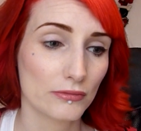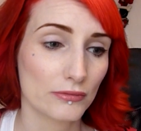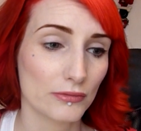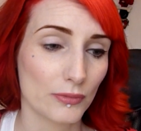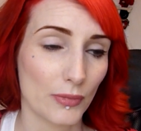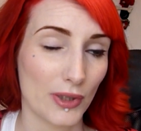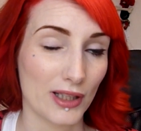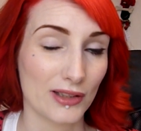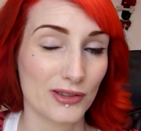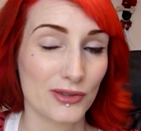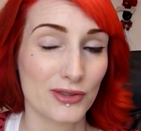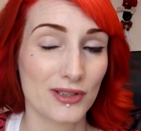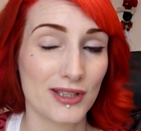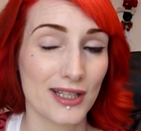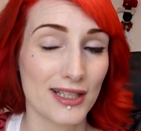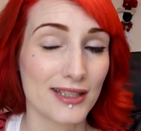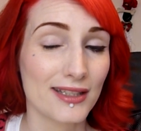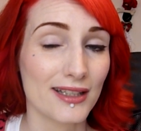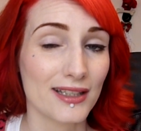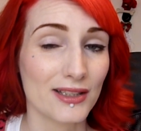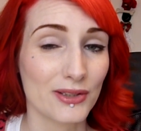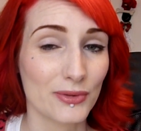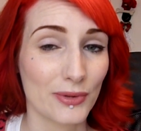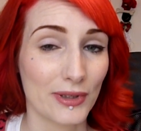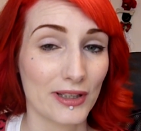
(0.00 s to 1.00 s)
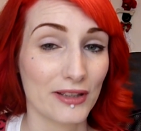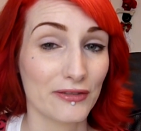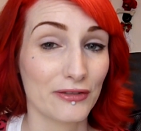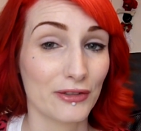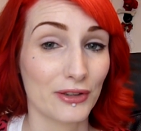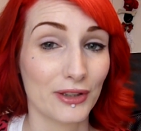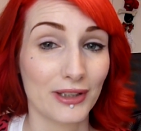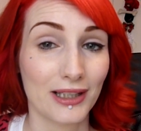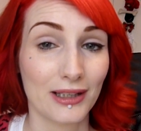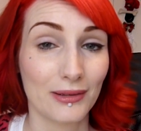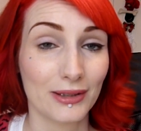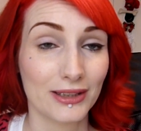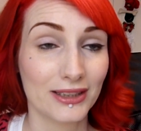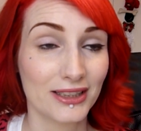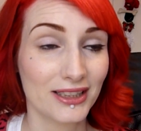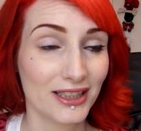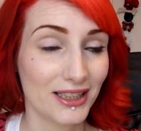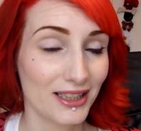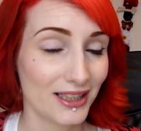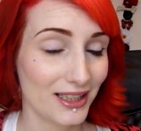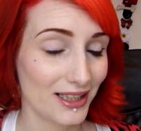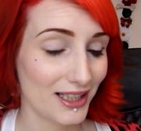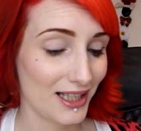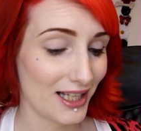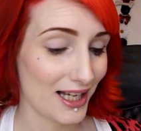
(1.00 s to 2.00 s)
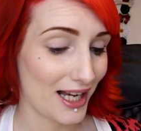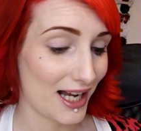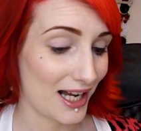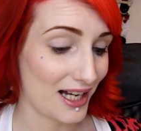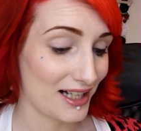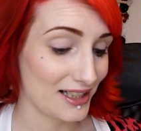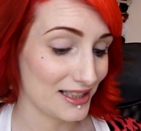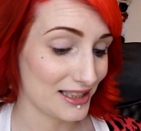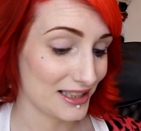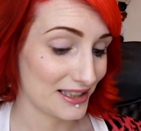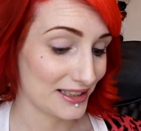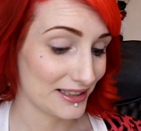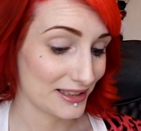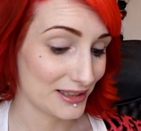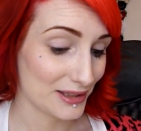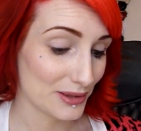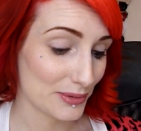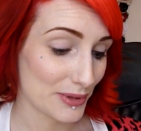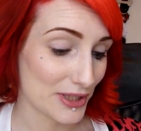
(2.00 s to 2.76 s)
well, they say it's 24-hour eyeliner,